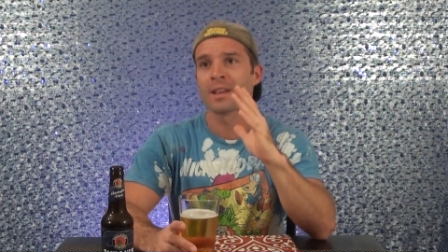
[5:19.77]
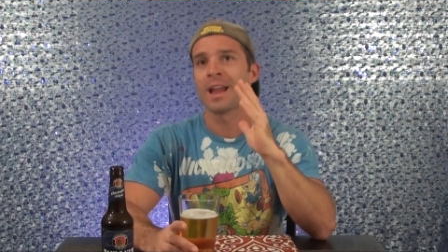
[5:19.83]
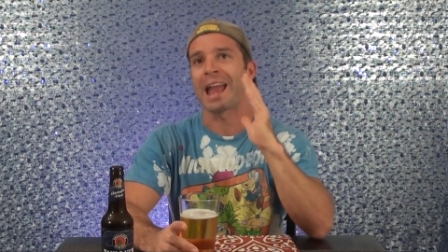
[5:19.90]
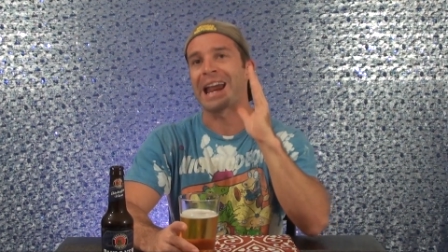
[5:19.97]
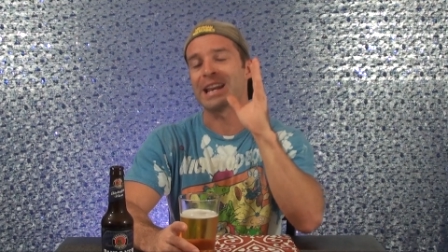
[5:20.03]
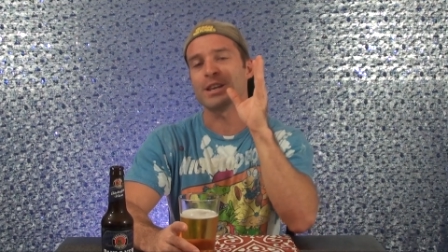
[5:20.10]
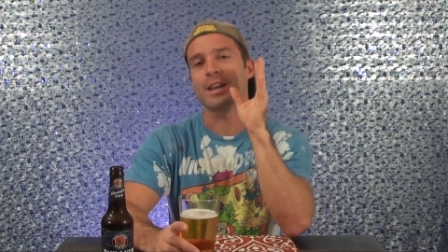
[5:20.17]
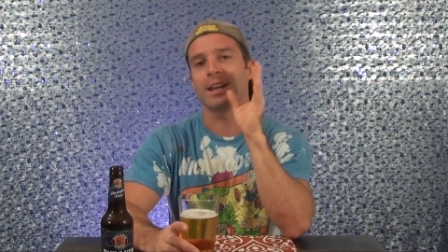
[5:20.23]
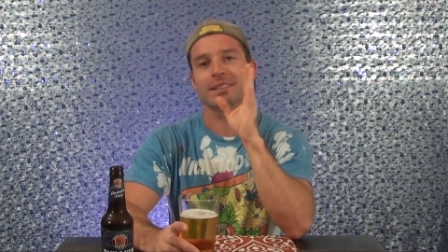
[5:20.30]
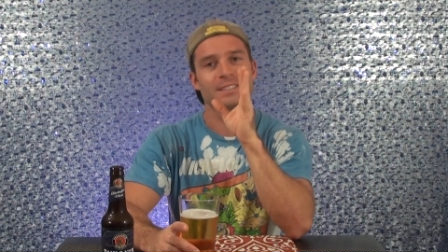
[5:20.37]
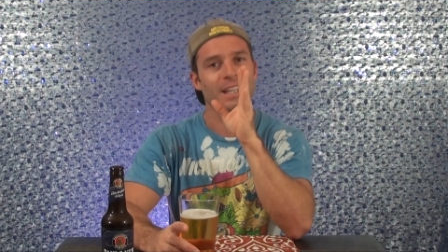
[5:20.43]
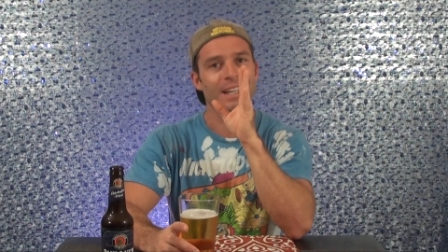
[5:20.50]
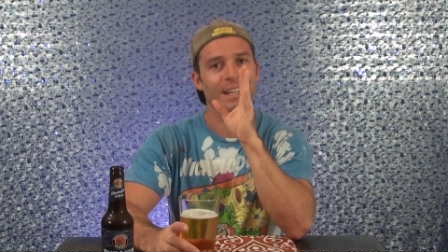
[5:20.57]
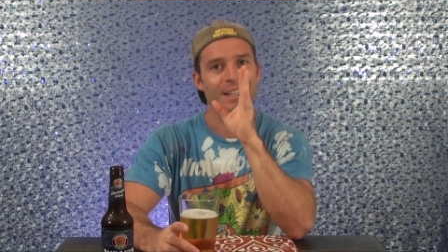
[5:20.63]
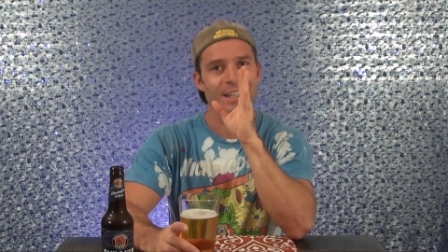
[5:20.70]
It's
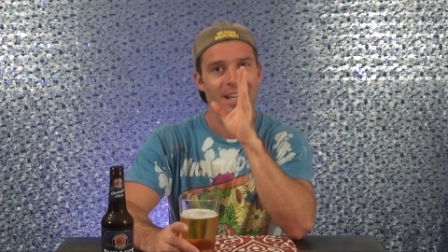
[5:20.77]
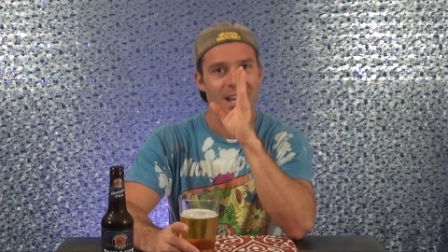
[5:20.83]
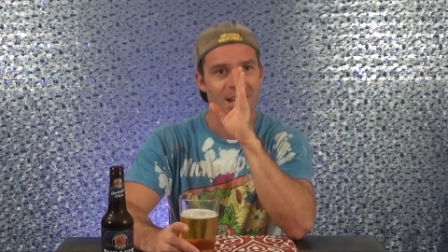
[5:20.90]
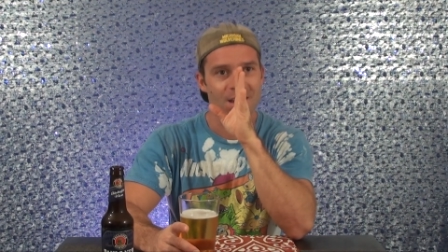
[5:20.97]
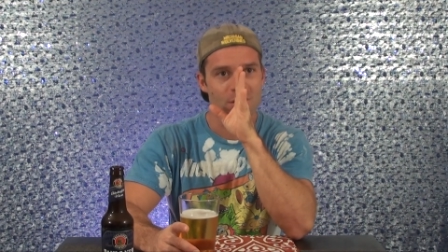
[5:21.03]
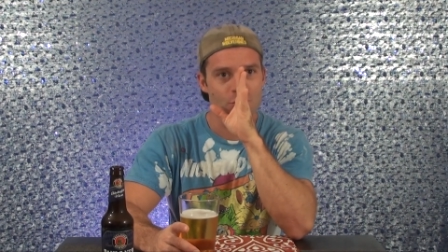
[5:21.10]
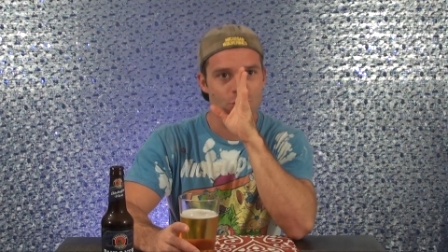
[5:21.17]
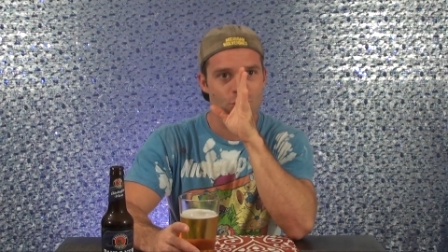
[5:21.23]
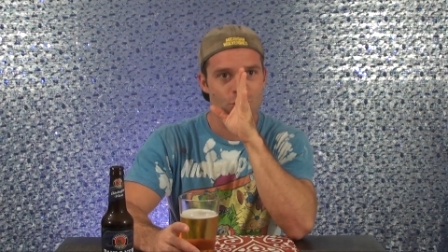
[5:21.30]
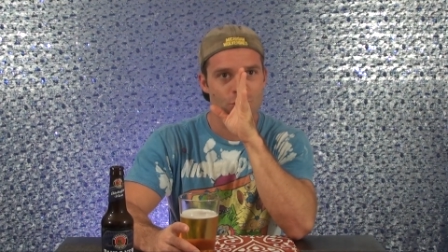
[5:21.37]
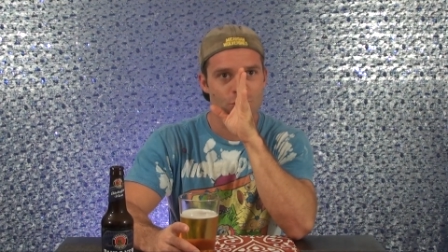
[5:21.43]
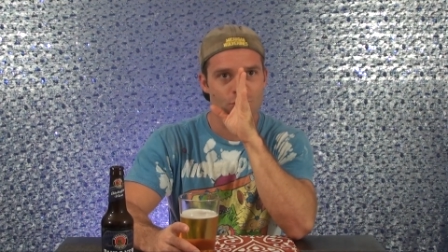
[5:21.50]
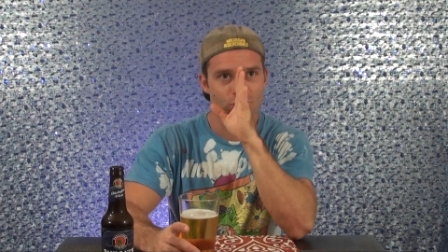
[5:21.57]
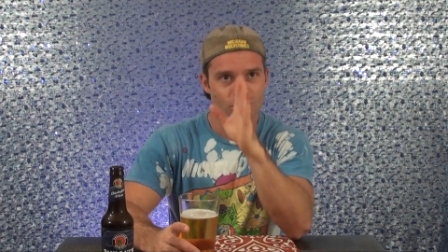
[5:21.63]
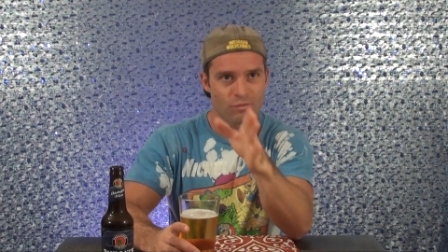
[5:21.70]
like
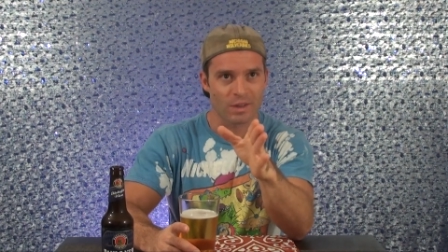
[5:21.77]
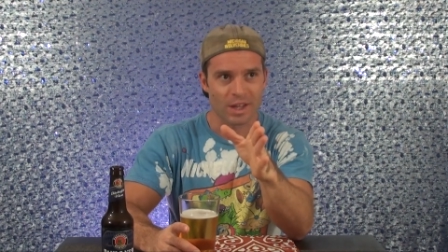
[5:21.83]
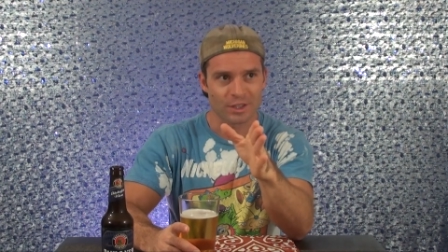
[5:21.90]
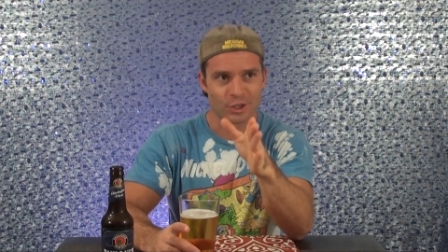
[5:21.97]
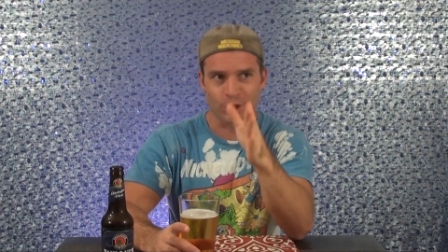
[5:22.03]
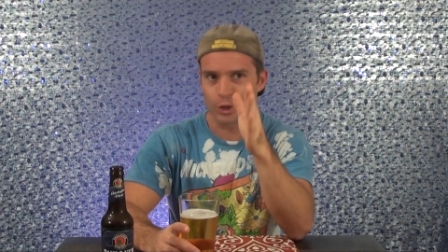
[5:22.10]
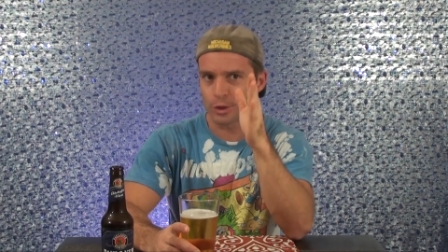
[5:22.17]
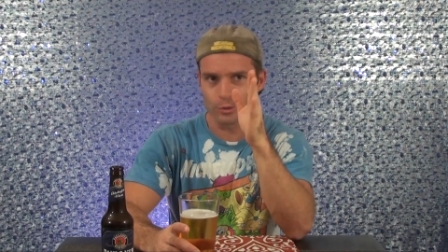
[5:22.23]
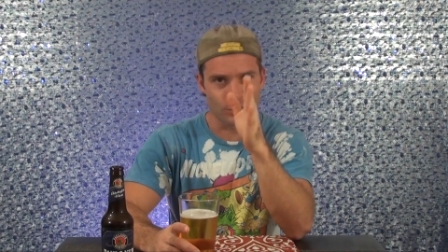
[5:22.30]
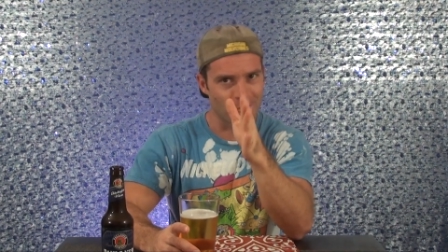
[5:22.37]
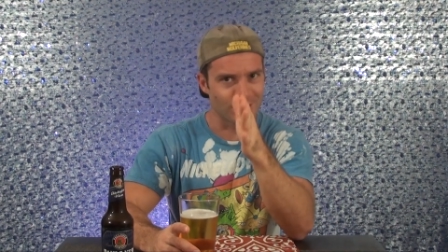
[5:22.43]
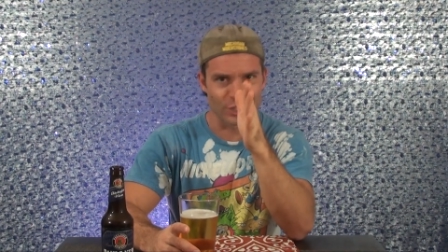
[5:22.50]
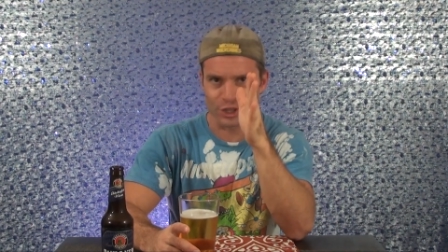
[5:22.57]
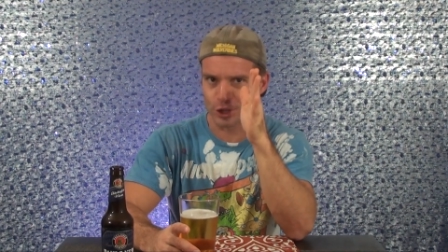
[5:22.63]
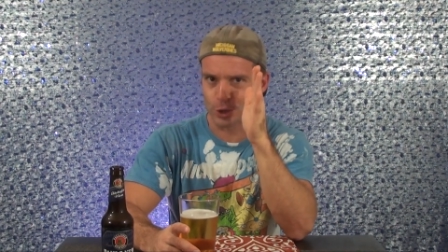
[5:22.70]
it
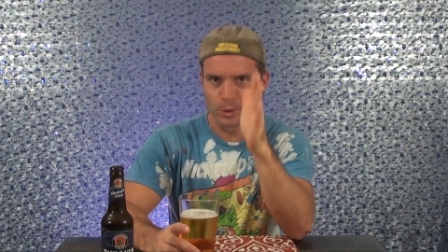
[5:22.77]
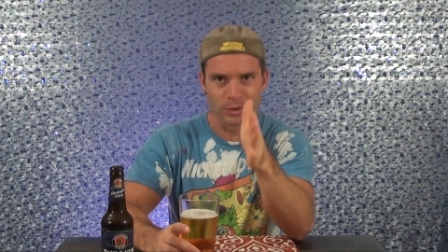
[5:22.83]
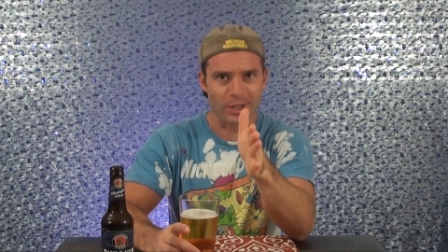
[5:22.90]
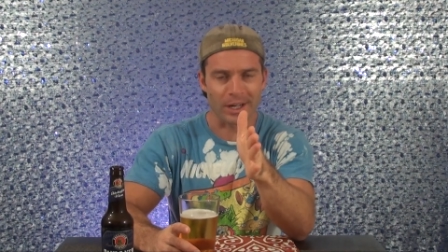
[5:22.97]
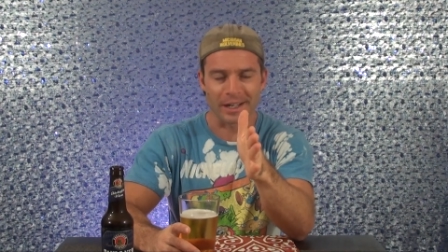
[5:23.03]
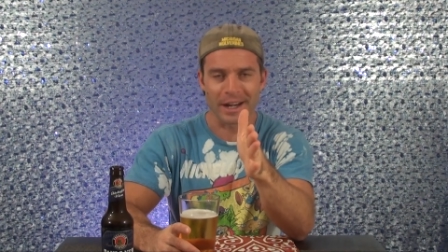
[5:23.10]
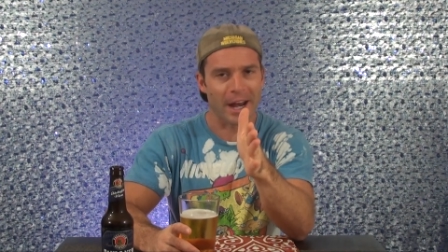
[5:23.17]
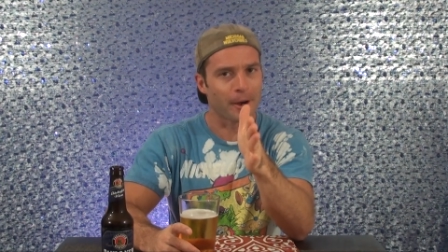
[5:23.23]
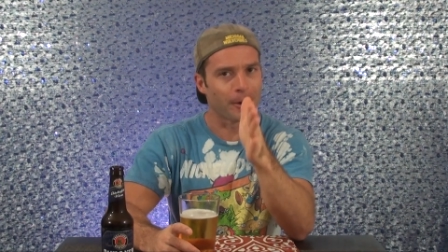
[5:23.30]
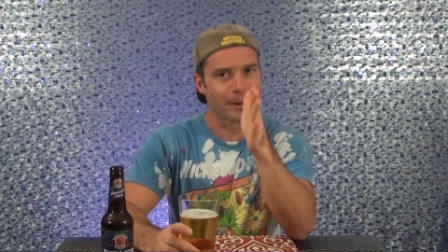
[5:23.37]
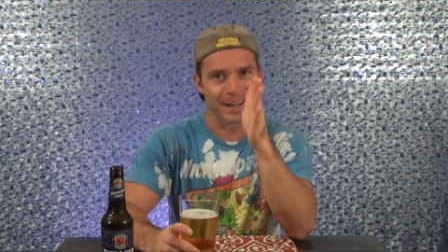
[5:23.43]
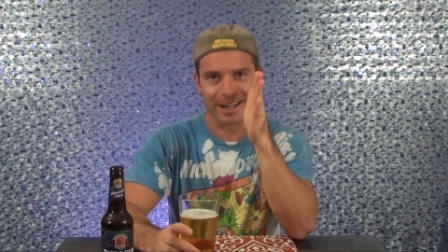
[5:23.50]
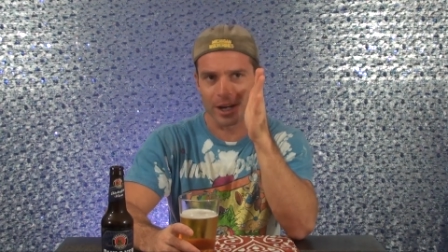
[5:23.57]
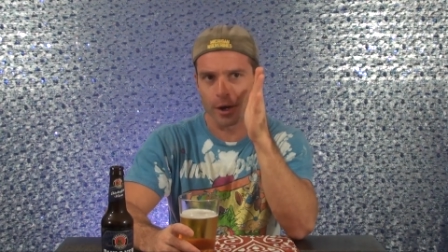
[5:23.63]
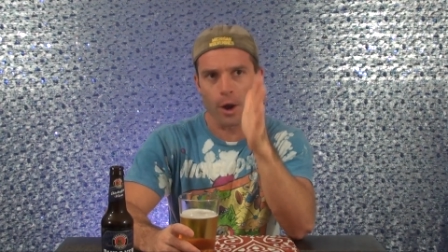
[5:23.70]
just shoots like an arrow.
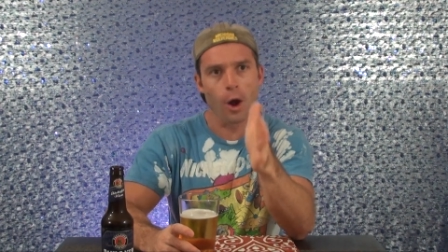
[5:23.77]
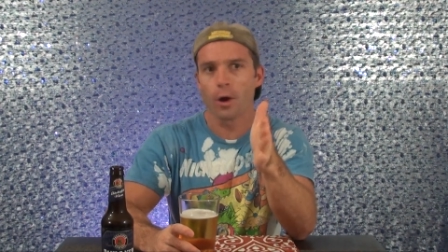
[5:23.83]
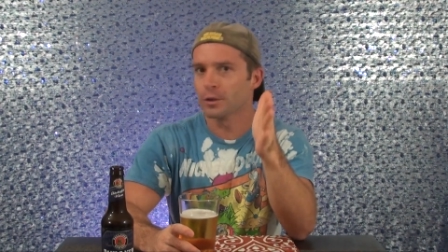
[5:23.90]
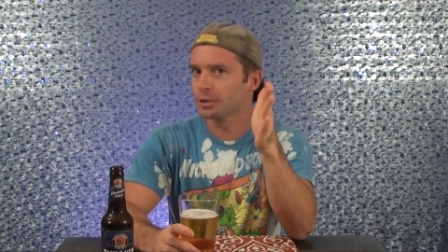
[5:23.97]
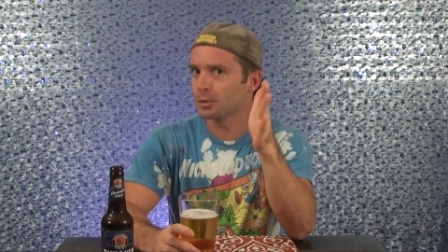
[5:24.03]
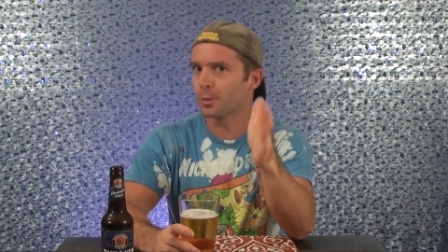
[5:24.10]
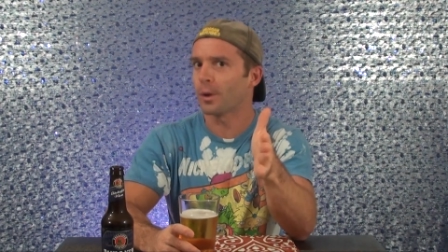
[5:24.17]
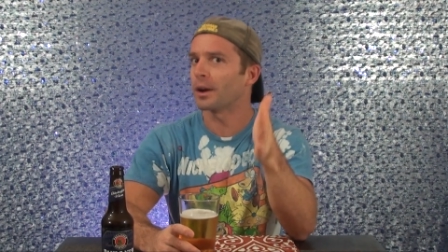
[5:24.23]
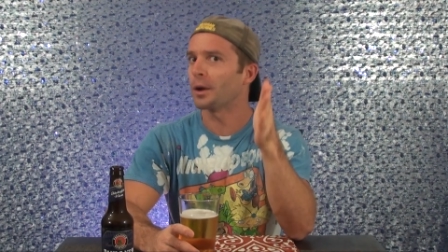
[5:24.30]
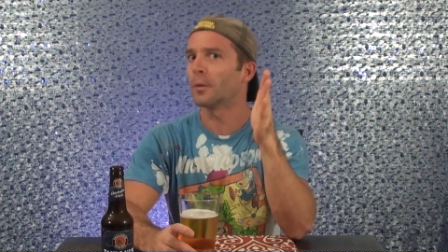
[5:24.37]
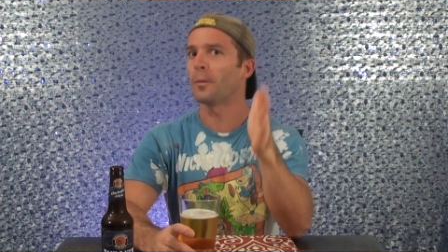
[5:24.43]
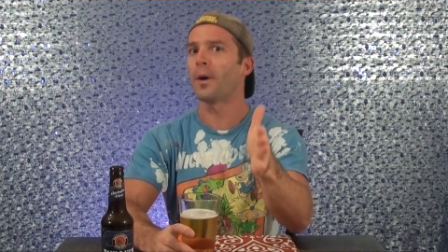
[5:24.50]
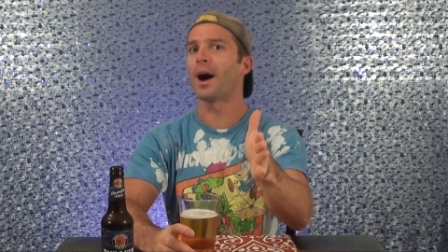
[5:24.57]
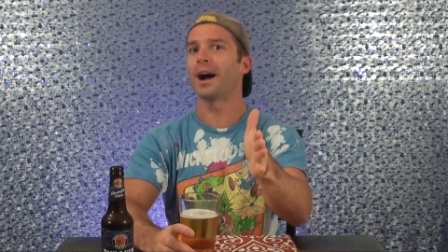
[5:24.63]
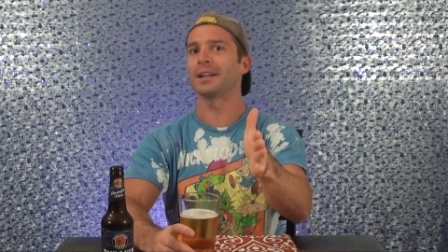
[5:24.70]
It knows what it
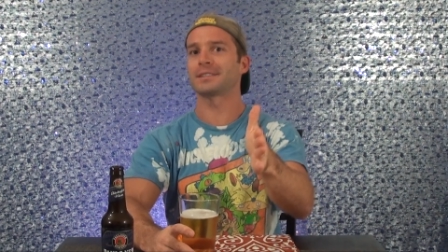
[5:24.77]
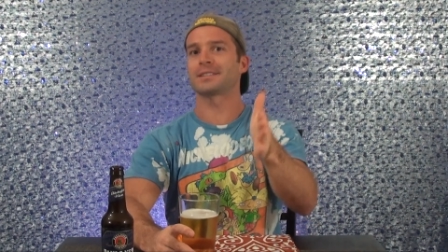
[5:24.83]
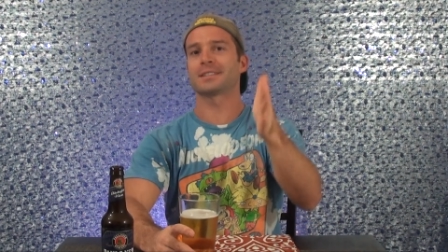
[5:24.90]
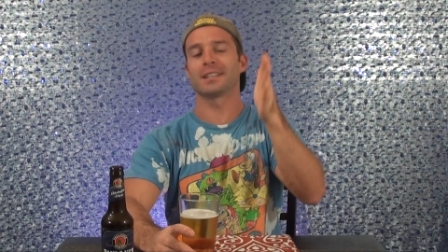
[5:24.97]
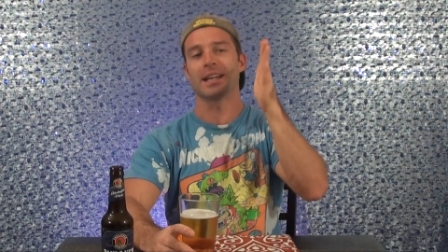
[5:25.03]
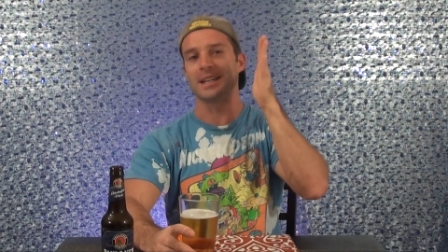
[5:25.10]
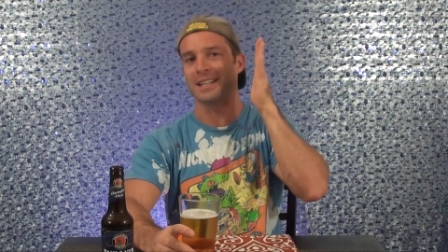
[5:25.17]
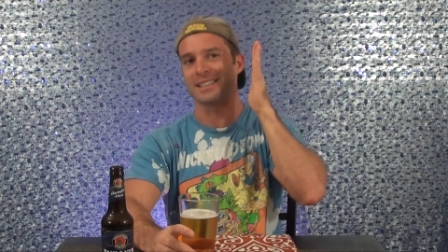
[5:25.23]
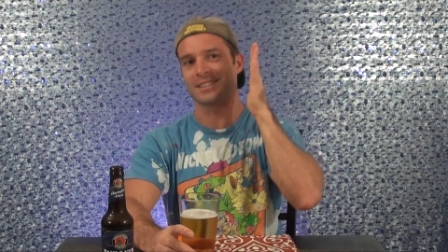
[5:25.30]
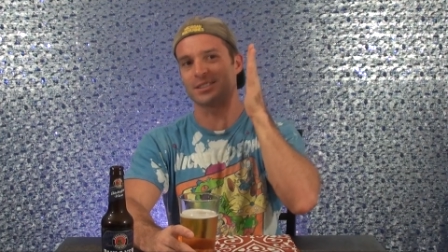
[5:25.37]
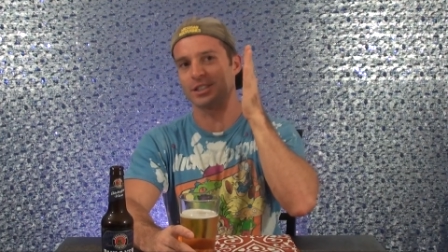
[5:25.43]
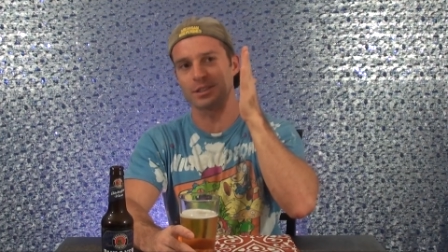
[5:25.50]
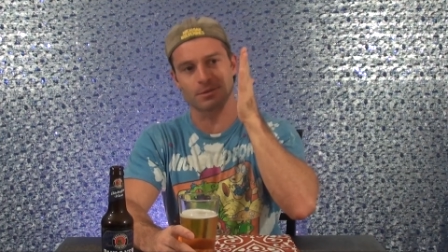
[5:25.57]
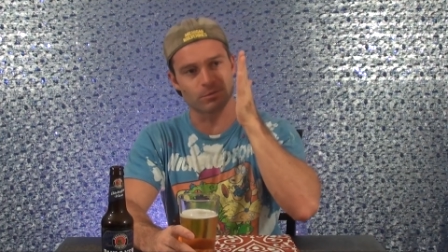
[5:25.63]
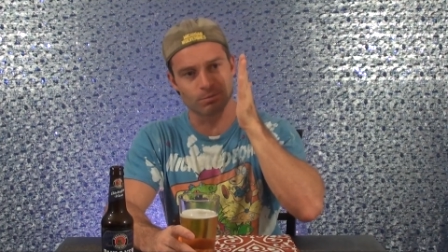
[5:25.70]
wants, and
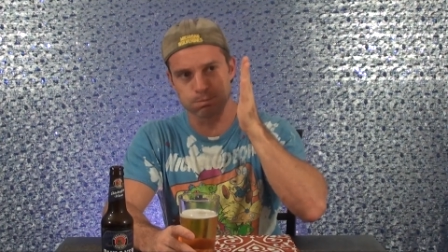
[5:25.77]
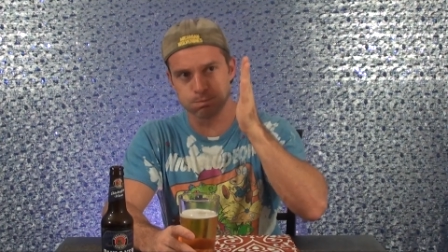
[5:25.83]
it's